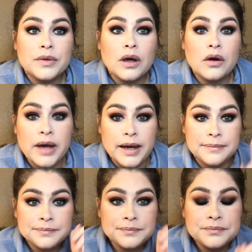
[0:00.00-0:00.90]
Okay,
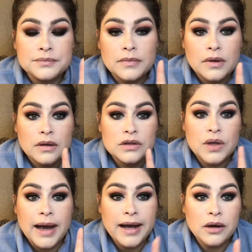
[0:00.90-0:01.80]
so
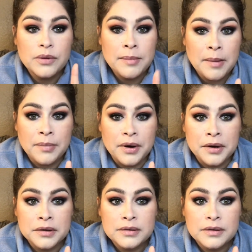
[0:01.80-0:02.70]
I gotta remember